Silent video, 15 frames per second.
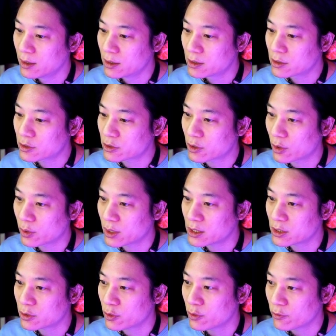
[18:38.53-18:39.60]
So
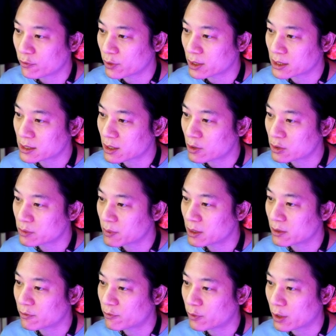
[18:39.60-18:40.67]
these 2 3s tells me
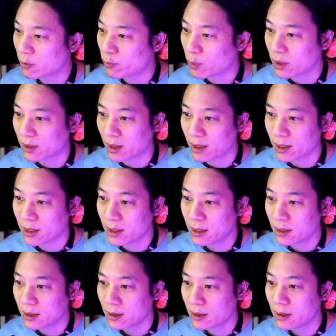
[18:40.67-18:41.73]
the 3 and 1 are
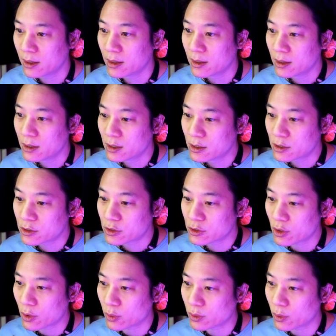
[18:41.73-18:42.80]
here.
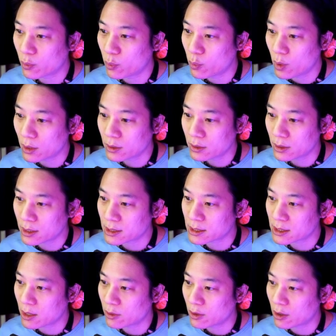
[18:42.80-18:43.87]
So the 1 is
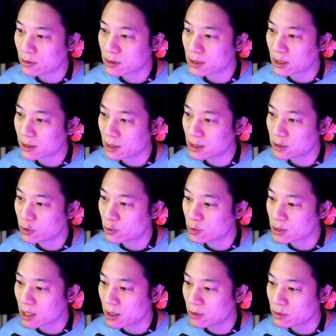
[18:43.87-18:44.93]
now locked in these 2
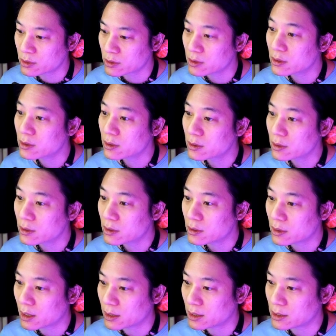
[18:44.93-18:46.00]
cells
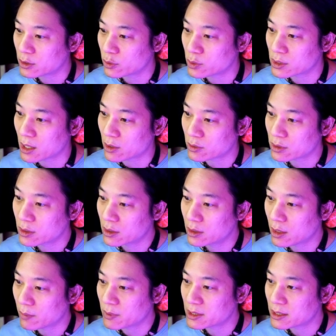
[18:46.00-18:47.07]
and these 2 cells.
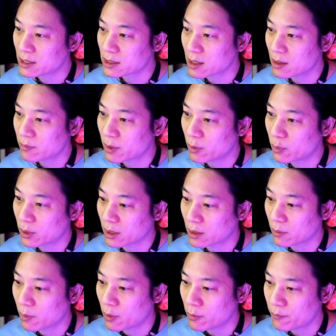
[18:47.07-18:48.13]
That means this can't be a 1
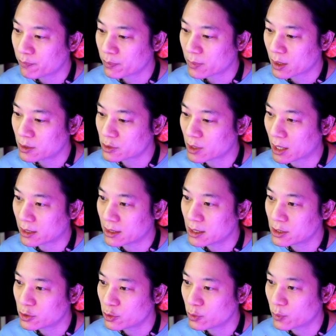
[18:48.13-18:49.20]
anymore. So yeah,
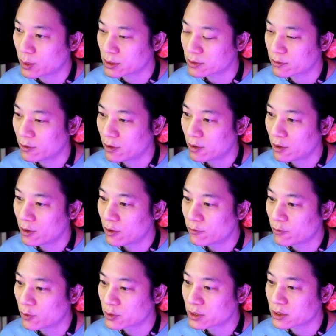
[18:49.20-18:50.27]
these 2 1s
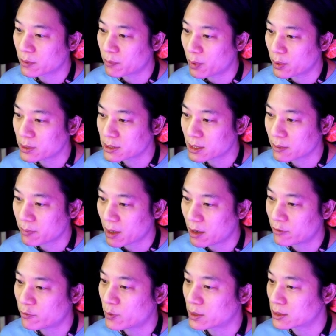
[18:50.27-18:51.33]
forces a pointing pair
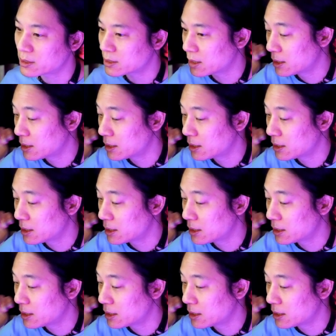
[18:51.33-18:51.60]
of 1s.